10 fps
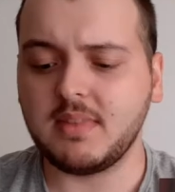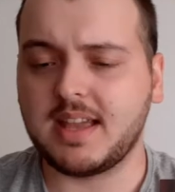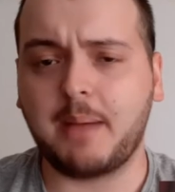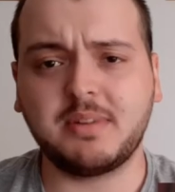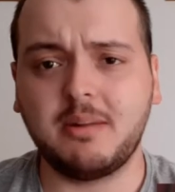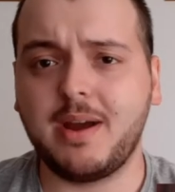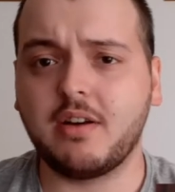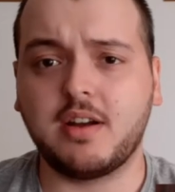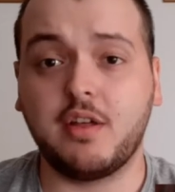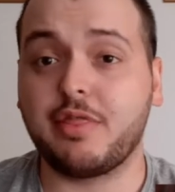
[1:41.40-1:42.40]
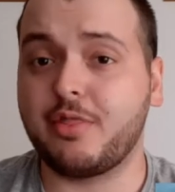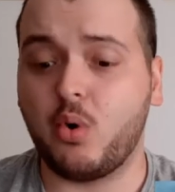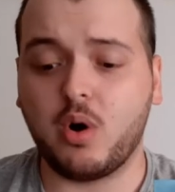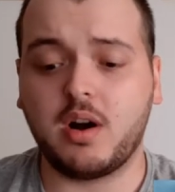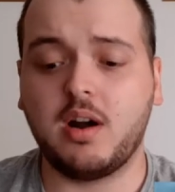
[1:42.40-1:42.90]
Captain America,
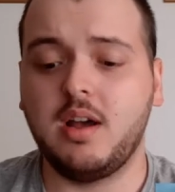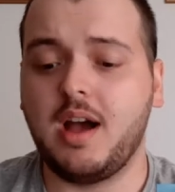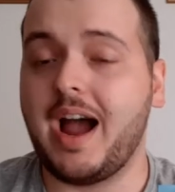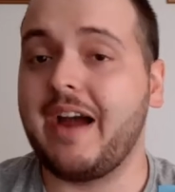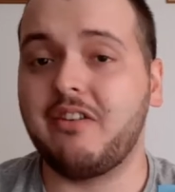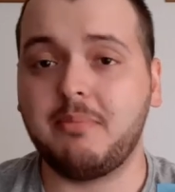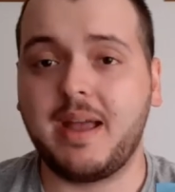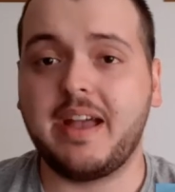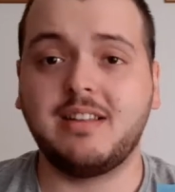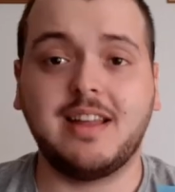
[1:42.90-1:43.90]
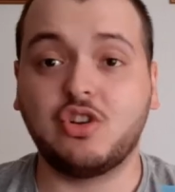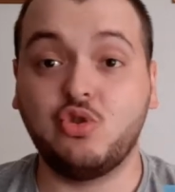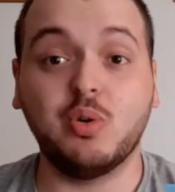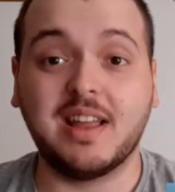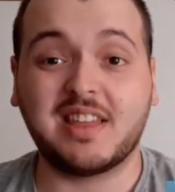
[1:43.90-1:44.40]
Thor, Iron Man, like
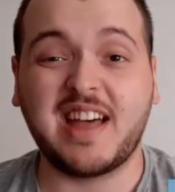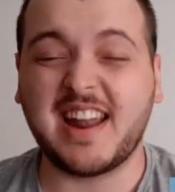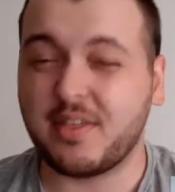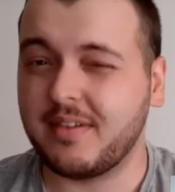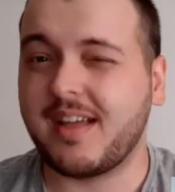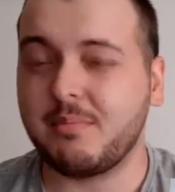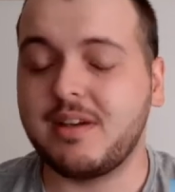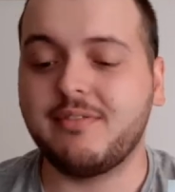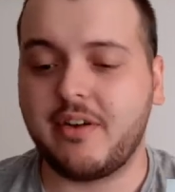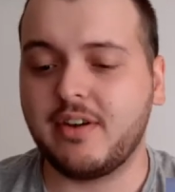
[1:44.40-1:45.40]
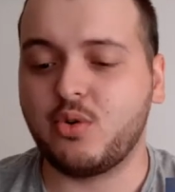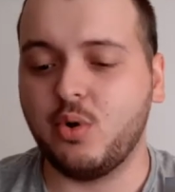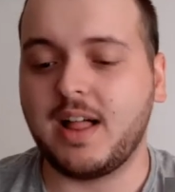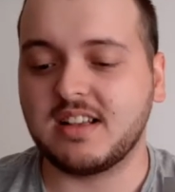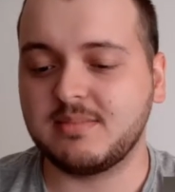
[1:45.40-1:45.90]
do it like that. I think that would be a very
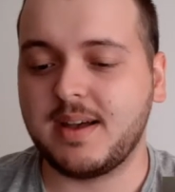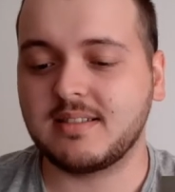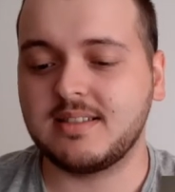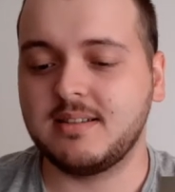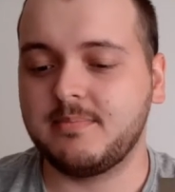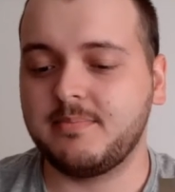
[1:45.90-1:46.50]
cool aspect.